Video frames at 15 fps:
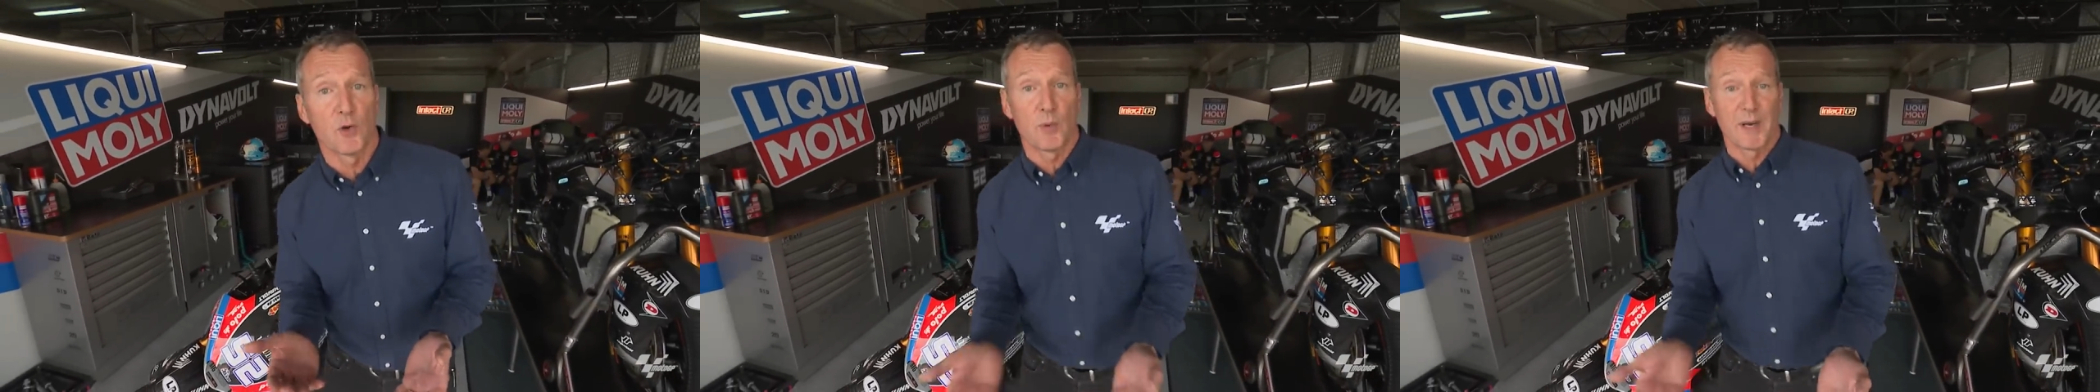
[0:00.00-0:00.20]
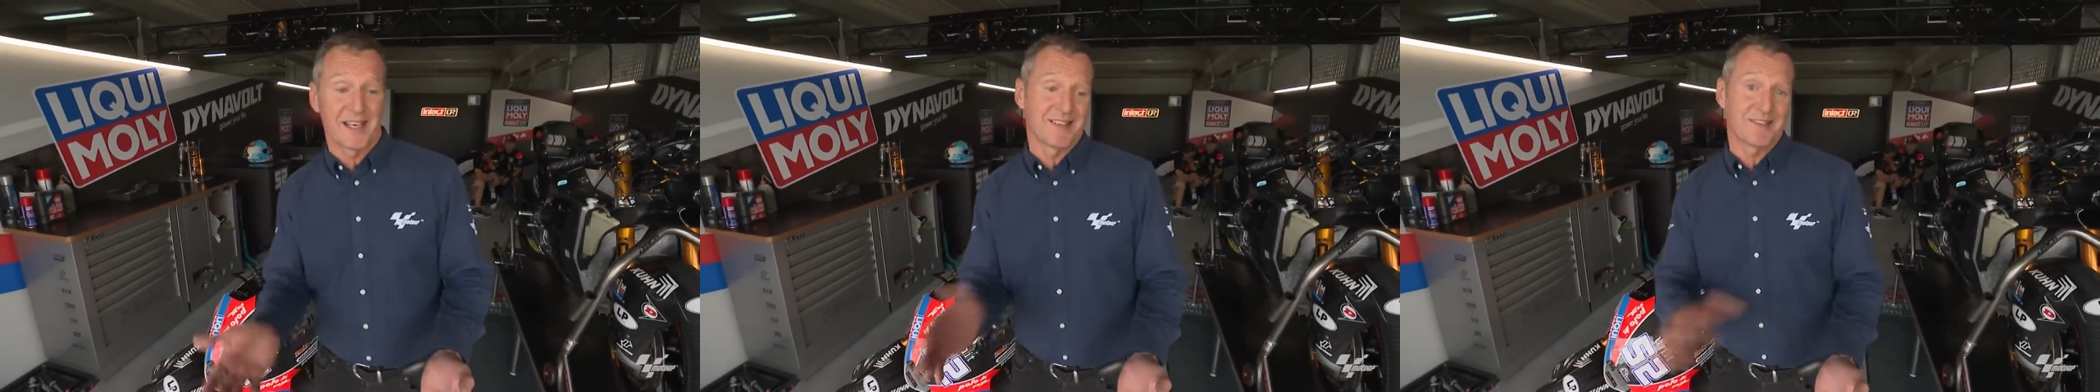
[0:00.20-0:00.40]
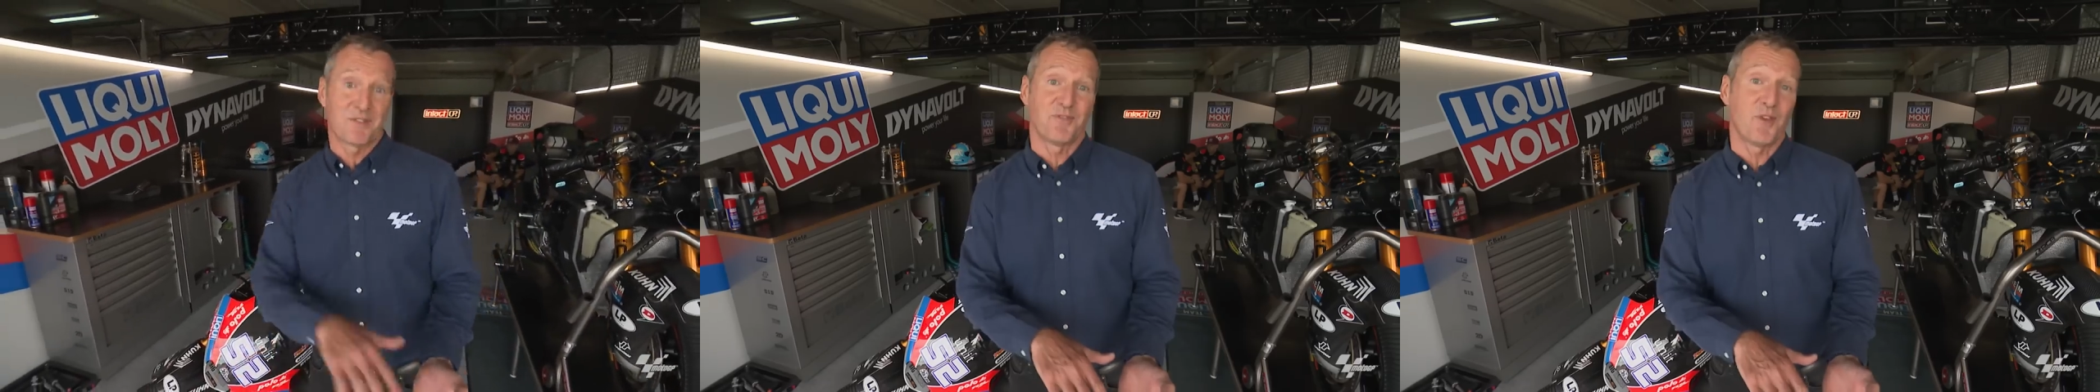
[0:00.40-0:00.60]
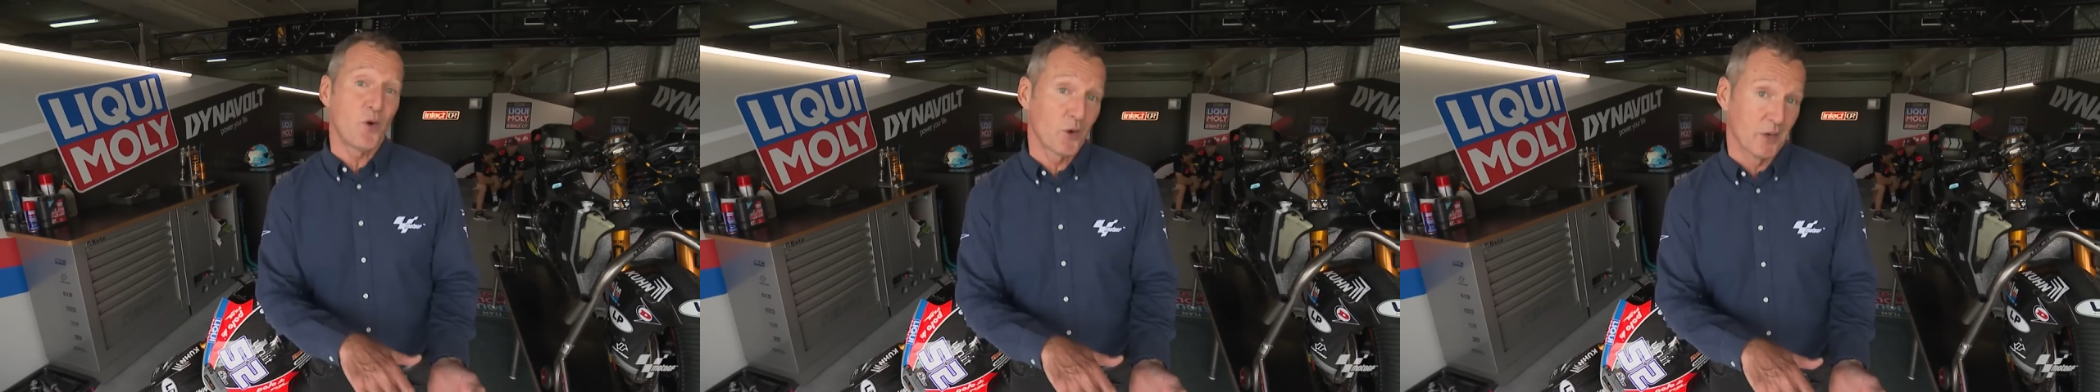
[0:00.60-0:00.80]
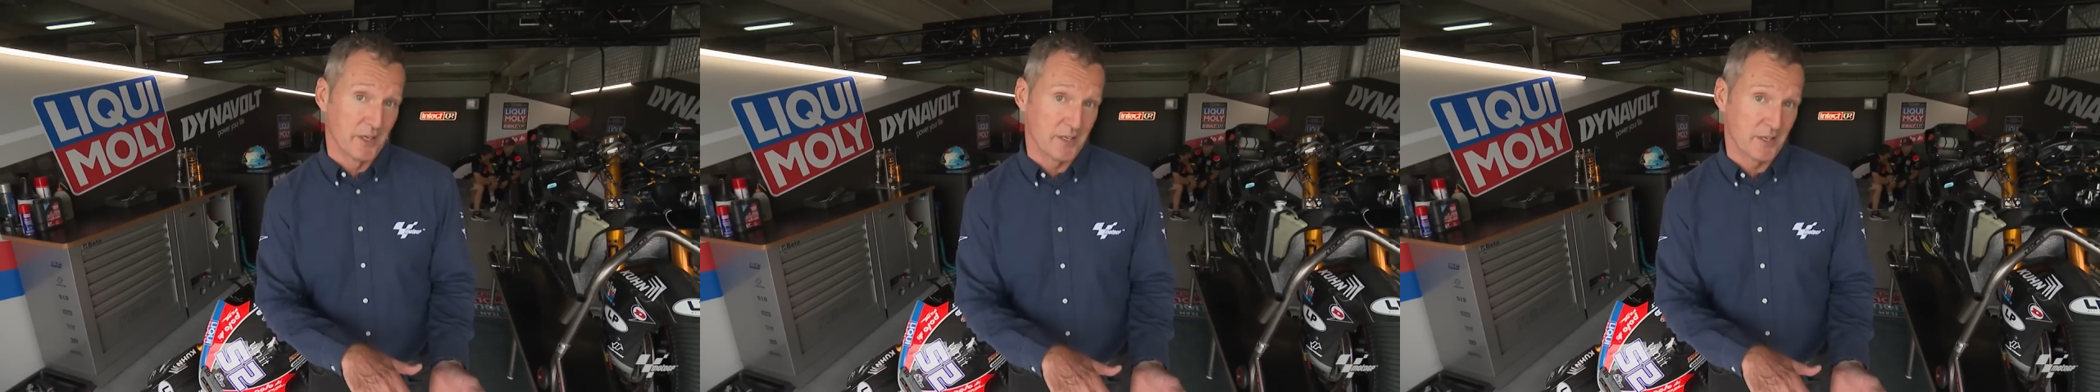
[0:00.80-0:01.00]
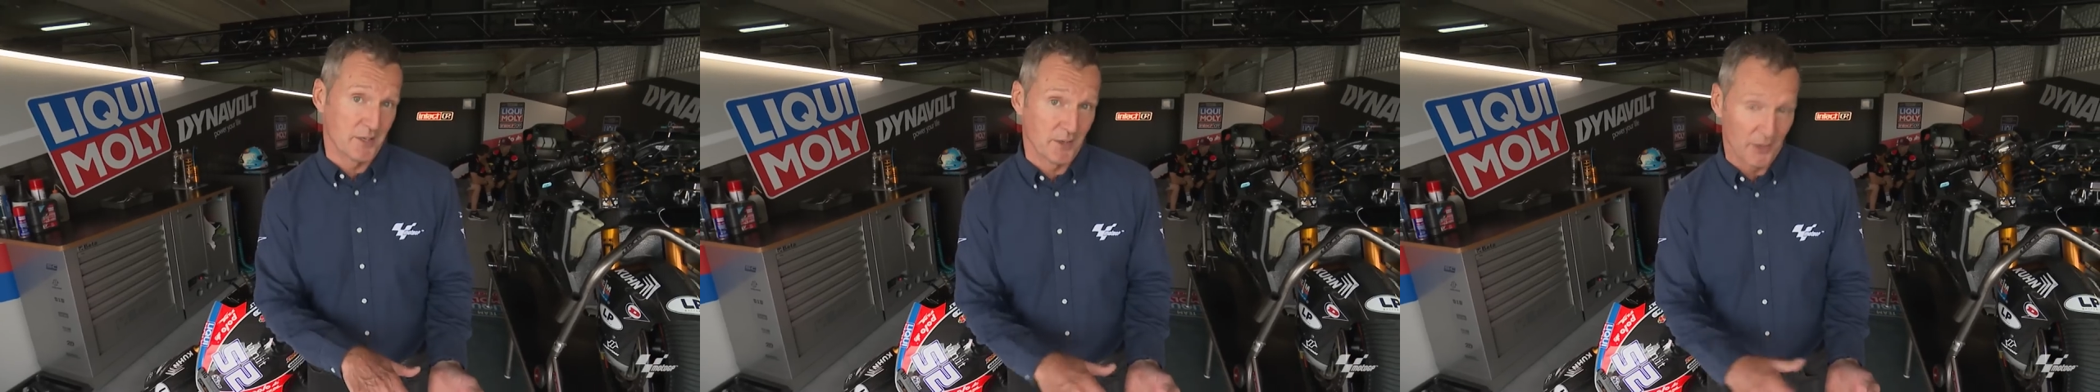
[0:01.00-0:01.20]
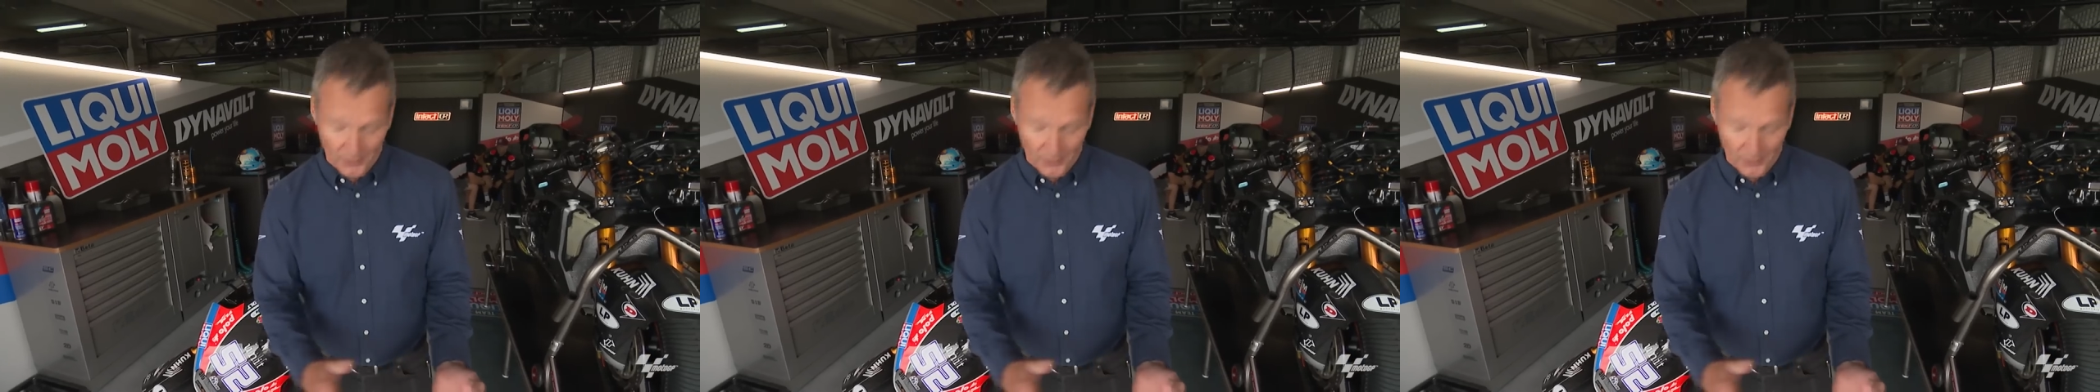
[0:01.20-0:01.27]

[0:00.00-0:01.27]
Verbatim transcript: when it's fallen, you